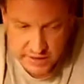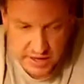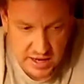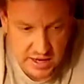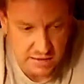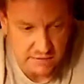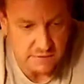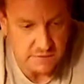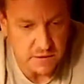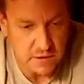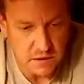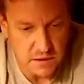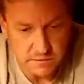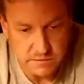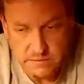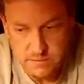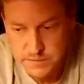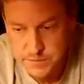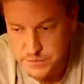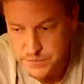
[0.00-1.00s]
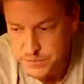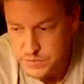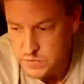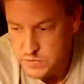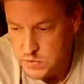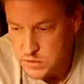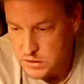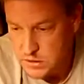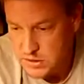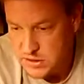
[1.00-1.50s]
I have a
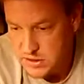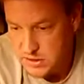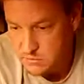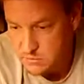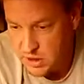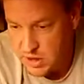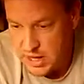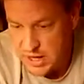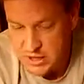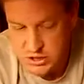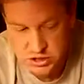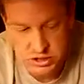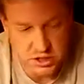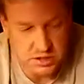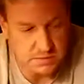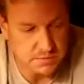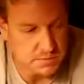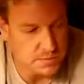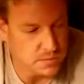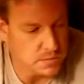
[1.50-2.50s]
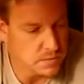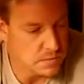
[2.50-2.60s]
Team Black Sheep